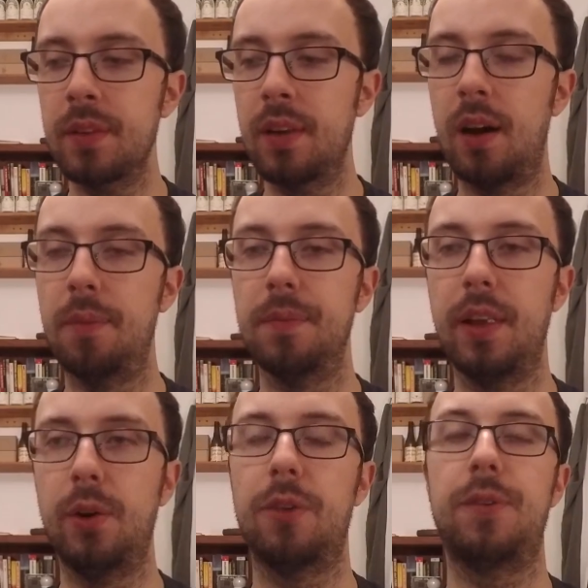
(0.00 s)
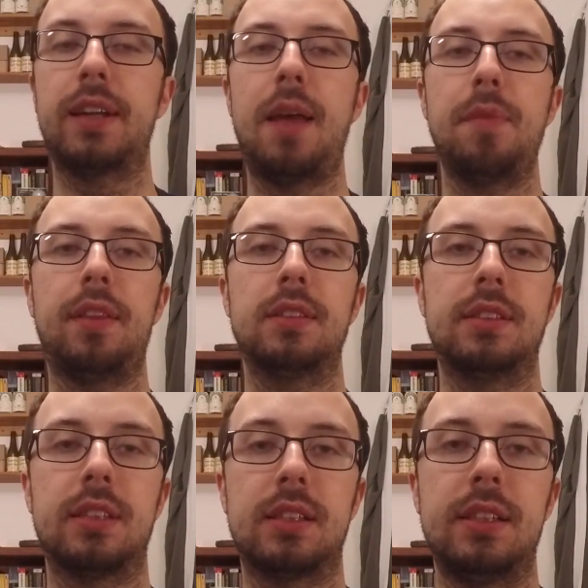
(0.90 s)
In order for a game like this to
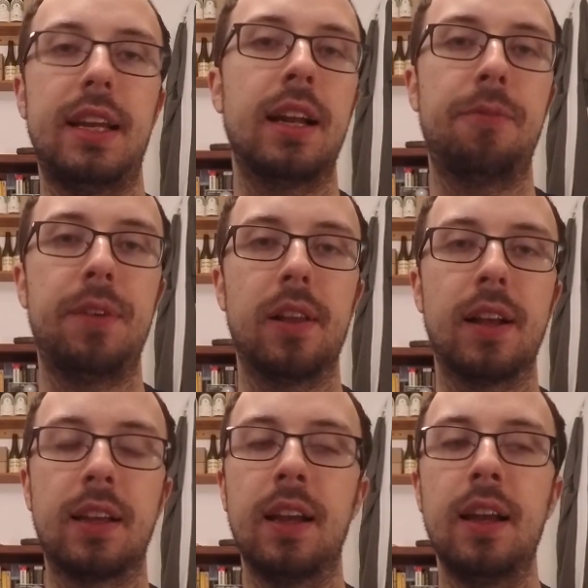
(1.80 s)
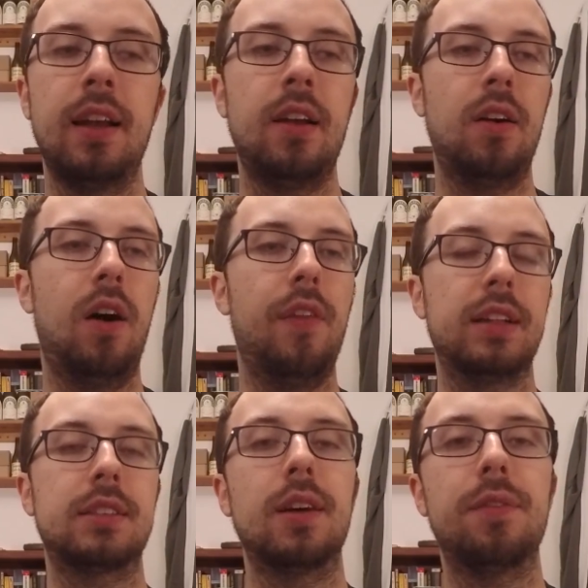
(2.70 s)
succeed, I feel like all
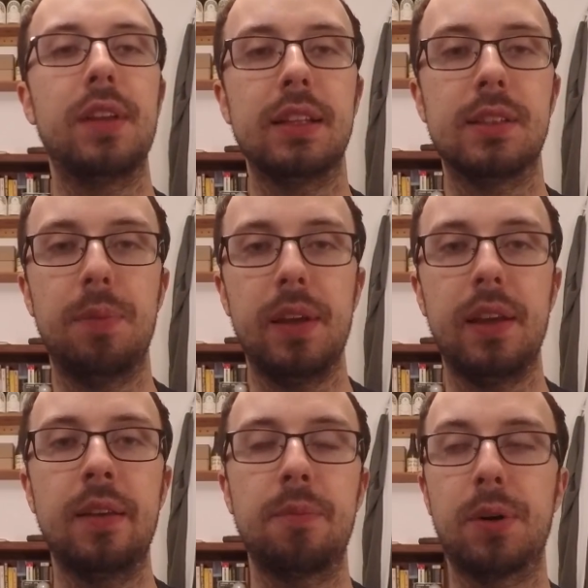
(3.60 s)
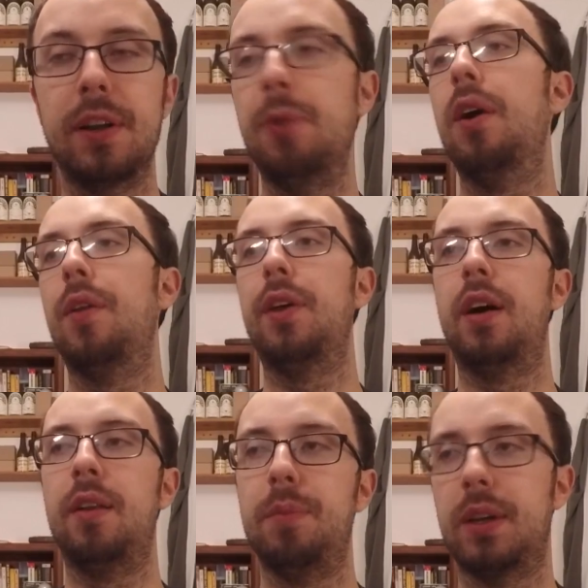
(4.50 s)
that stuff needs to be pretty well
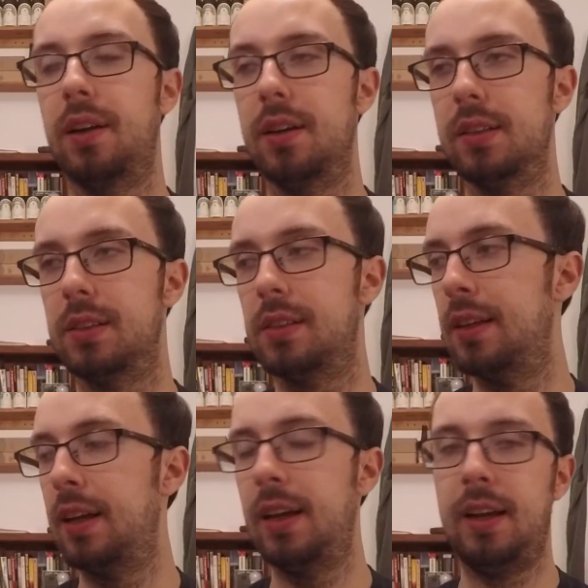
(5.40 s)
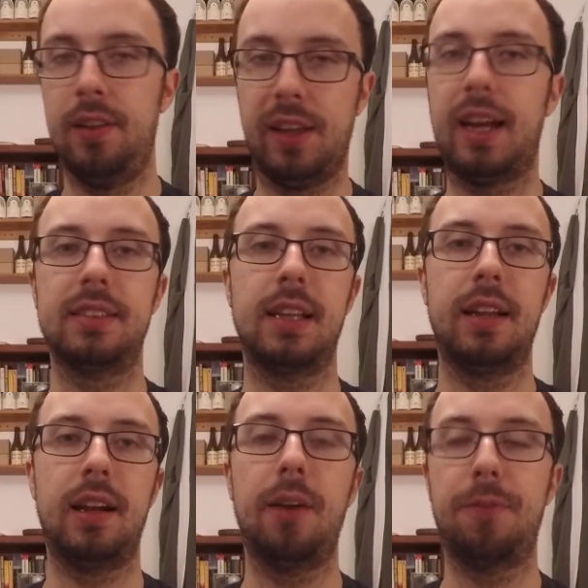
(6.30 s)
done because, like I said,
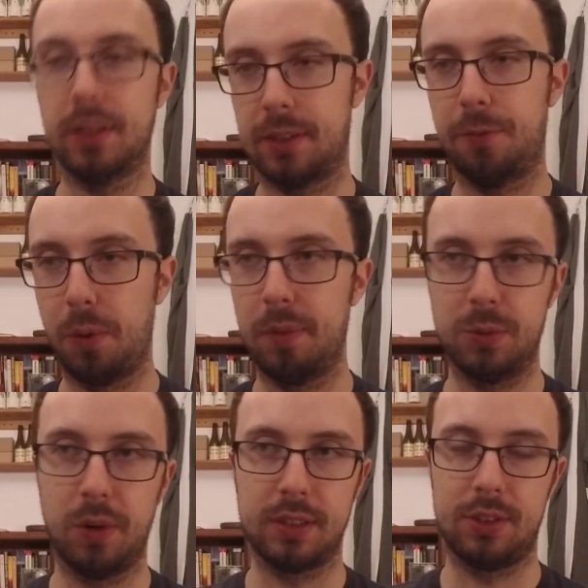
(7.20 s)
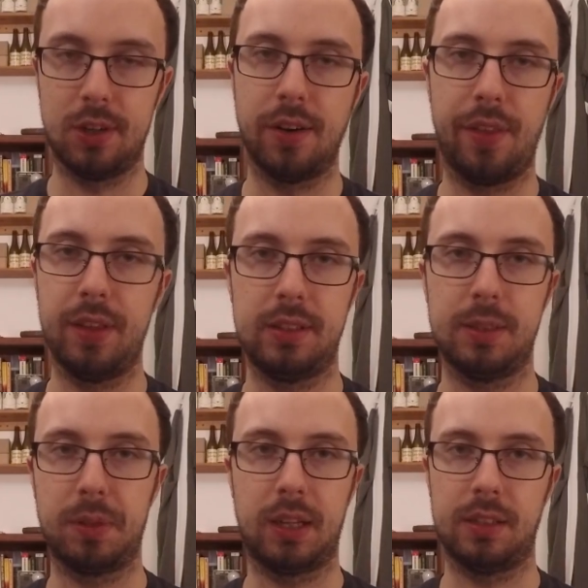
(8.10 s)
I first and foremost wasn't drawn to this
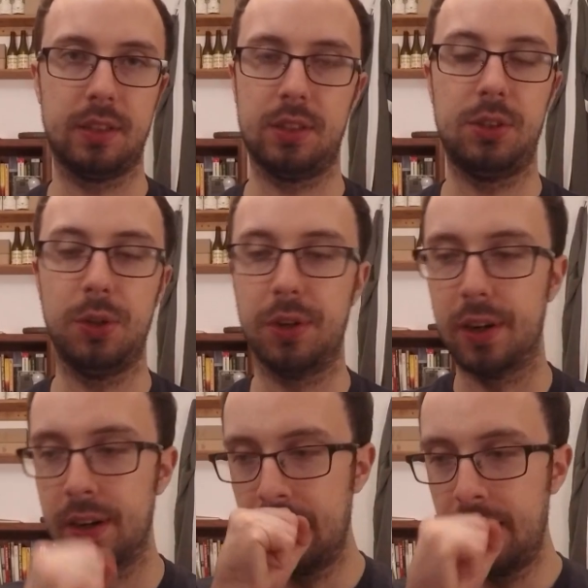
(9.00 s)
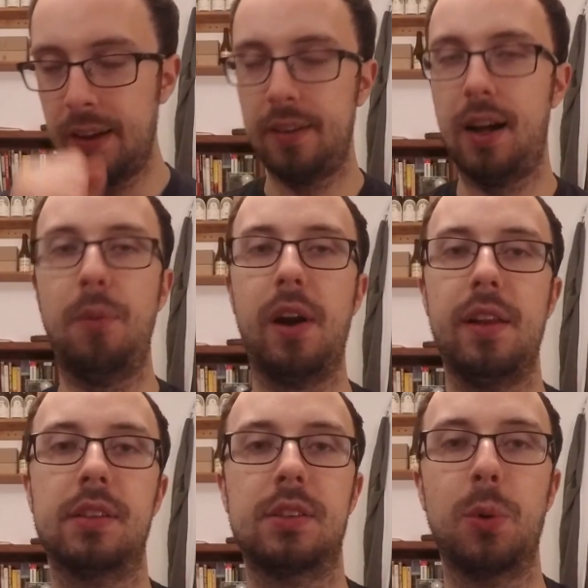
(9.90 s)
just because it's a shooter. I wanted
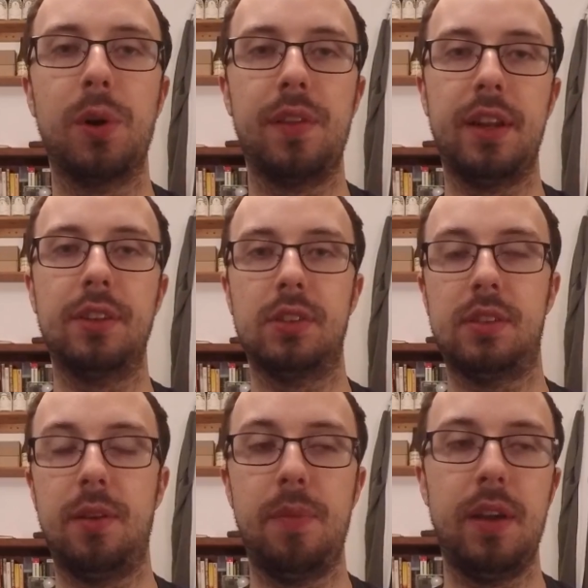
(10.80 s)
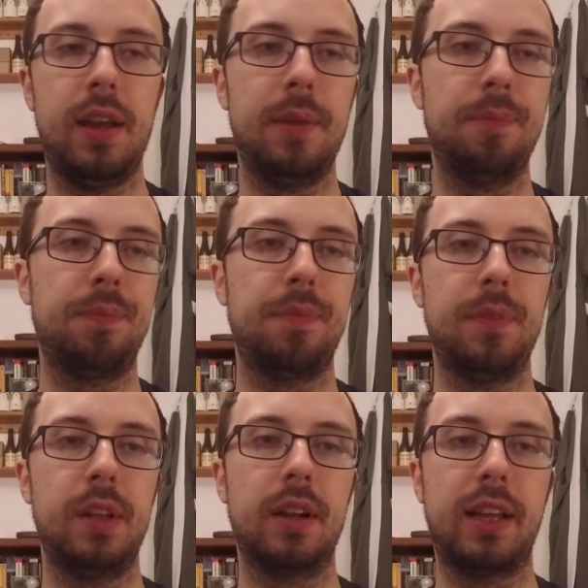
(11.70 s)
a story that interested me,
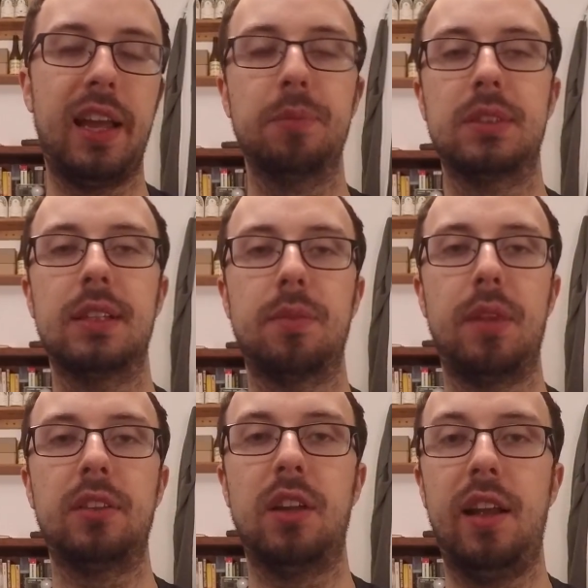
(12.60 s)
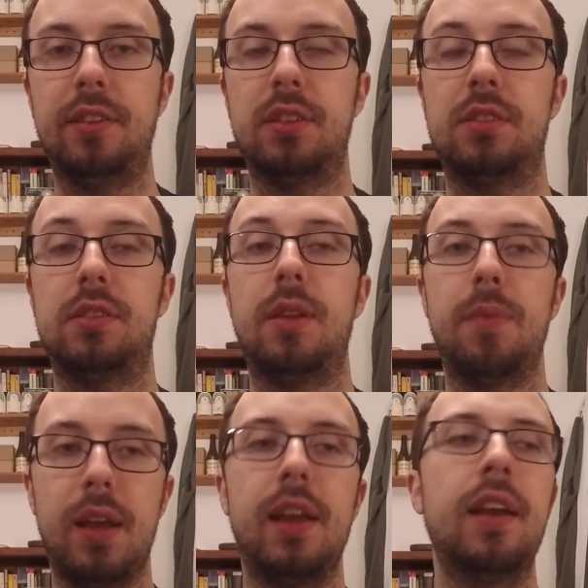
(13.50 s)
a game system that interested
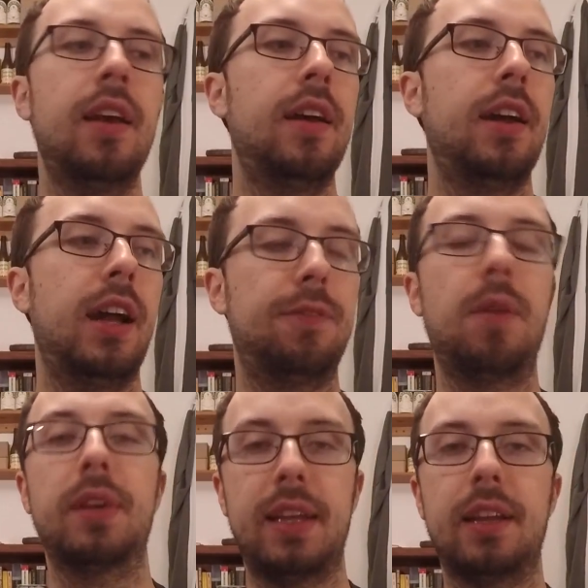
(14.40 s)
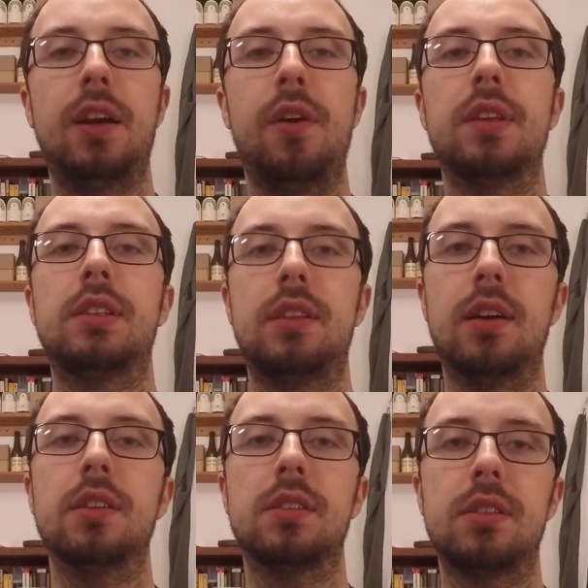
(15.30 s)
me. And from the get-go, this
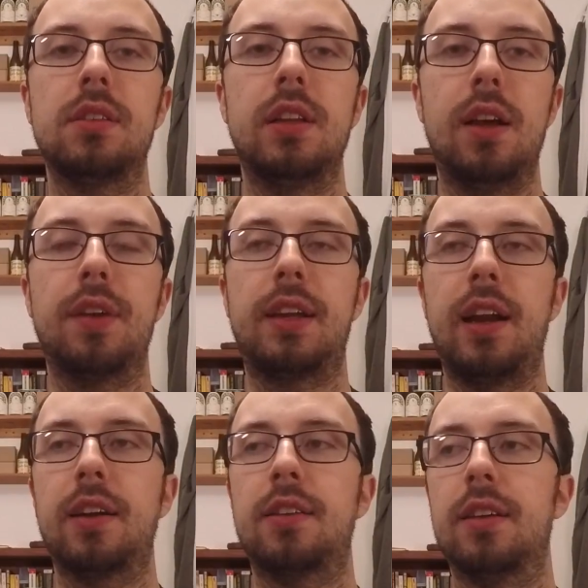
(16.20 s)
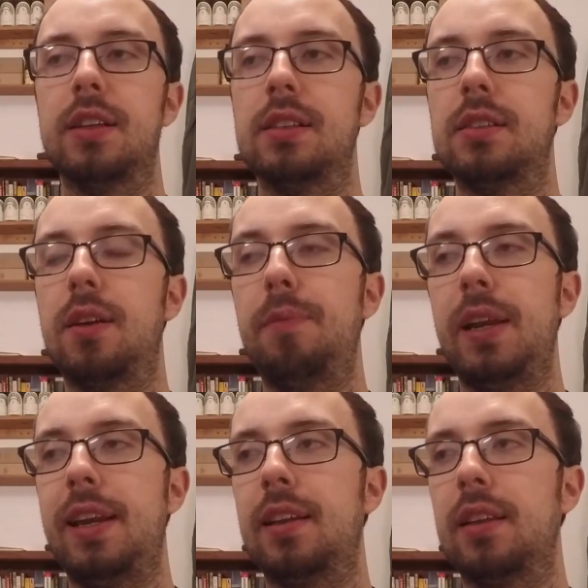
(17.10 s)
does. The character is
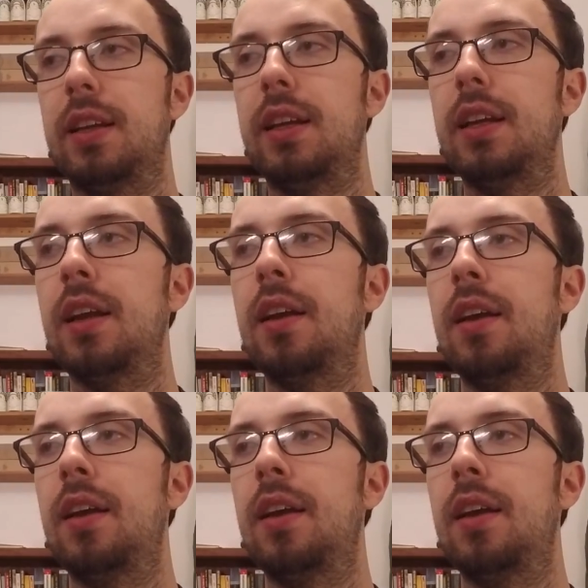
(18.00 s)
immediately